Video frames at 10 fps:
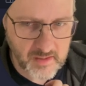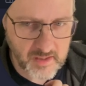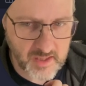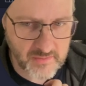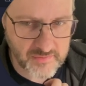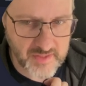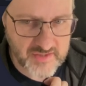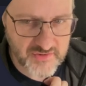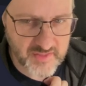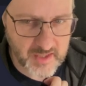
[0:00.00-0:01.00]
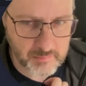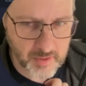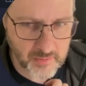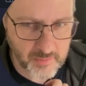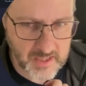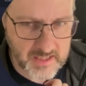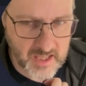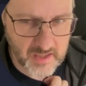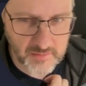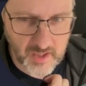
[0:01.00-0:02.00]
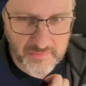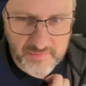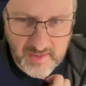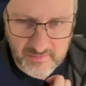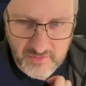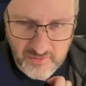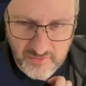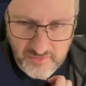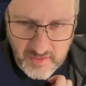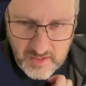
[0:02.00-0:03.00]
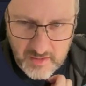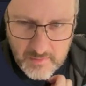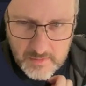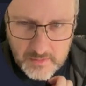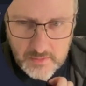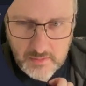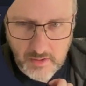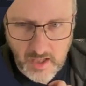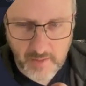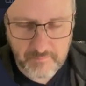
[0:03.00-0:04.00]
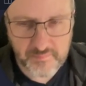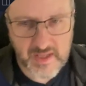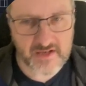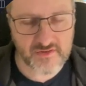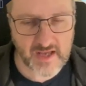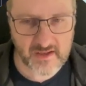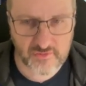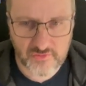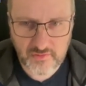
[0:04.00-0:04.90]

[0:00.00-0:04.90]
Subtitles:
This thing, by the way, I think this is the index.